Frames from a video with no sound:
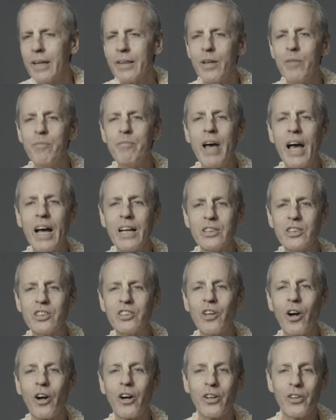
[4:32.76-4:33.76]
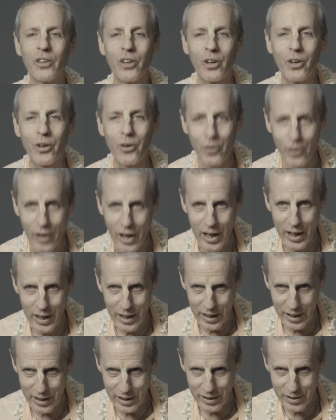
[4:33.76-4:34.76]
the man started to
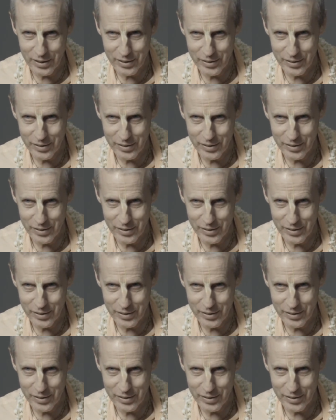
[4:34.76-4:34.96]
cry